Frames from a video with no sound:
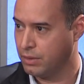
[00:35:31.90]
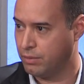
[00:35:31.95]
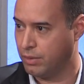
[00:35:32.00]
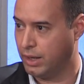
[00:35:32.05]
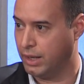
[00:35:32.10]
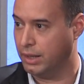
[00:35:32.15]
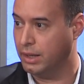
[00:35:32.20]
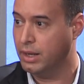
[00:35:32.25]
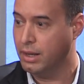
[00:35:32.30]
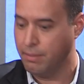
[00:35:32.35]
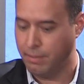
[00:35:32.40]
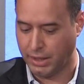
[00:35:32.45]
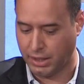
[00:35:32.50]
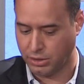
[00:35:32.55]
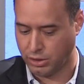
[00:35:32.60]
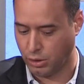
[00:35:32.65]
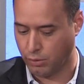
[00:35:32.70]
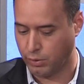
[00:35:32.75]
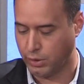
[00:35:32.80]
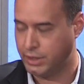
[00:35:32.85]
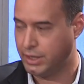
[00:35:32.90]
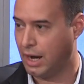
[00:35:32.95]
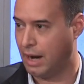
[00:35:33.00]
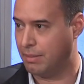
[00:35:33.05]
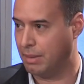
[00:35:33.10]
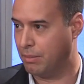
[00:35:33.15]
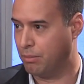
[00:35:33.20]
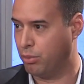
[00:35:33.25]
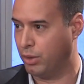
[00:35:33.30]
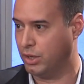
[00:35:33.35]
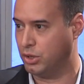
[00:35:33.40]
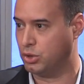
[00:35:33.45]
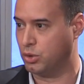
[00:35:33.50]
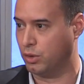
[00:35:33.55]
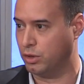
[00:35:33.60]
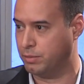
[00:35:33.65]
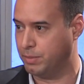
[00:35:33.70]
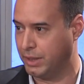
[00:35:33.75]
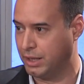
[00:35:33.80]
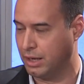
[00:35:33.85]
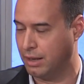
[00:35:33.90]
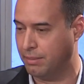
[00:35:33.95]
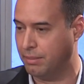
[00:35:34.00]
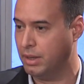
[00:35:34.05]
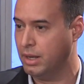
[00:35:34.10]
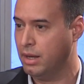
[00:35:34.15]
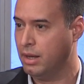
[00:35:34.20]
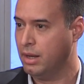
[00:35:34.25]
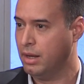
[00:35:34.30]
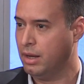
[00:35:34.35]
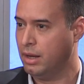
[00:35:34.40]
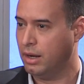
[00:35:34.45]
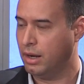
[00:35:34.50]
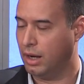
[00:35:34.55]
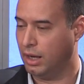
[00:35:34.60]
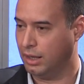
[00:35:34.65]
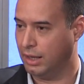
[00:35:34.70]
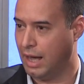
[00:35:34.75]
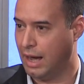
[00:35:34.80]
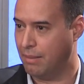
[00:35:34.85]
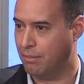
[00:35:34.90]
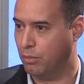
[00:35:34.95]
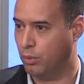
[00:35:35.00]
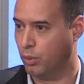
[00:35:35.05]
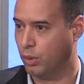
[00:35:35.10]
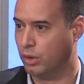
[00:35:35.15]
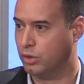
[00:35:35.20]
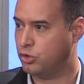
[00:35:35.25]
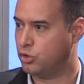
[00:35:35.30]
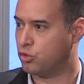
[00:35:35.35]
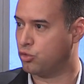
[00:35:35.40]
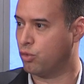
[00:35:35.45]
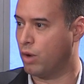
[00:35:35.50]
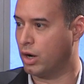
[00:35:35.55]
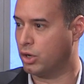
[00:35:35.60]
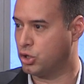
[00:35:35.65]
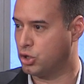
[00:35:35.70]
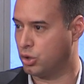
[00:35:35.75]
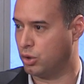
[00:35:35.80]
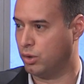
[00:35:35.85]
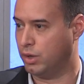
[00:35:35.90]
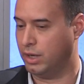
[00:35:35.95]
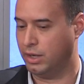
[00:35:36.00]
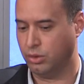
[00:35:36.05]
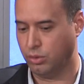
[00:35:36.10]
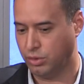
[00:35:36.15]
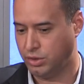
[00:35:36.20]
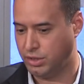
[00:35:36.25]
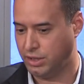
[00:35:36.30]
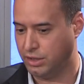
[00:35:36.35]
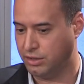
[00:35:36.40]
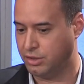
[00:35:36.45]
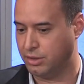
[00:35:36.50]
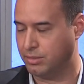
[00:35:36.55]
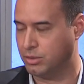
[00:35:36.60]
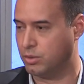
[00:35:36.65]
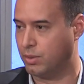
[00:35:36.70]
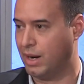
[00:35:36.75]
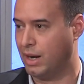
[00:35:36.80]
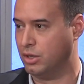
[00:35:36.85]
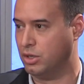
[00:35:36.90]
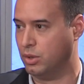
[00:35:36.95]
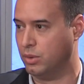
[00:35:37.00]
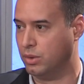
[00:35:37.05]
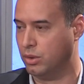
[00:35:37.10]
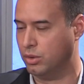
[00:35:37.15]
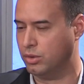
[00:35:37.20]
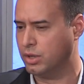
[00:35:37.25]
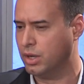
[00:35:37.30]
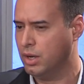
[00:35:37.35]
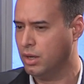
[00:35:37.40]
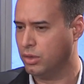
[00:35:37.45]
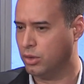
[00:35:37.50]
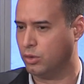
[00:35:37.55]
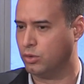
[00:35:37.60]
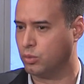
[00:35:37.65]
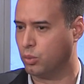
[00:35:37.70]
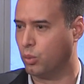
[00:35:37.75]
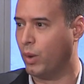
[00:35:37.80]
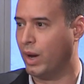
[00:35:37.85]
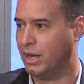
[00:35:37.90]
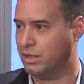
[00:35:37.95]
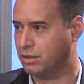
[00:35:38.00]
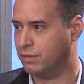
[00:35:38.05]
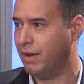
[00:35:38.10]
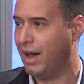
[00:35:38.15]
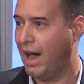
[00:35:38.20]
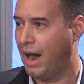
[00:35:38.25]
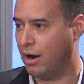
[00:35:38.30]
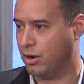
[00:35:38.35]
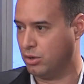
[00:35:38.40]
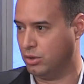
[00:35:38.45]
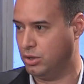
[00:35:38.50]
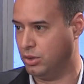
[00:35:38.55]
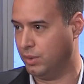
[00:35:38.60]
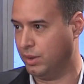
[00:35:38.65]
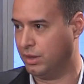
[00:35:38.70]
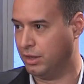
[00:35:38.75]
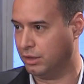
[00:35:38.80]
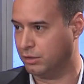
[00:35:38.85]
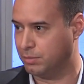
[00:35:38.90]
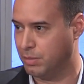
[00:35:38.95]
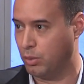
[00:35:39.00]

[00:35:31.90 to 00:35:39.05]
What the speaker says: right? Because over time, I'm pretty sure it's become a lot more structured, and there's systems around you, and there's ways of how you're doing things.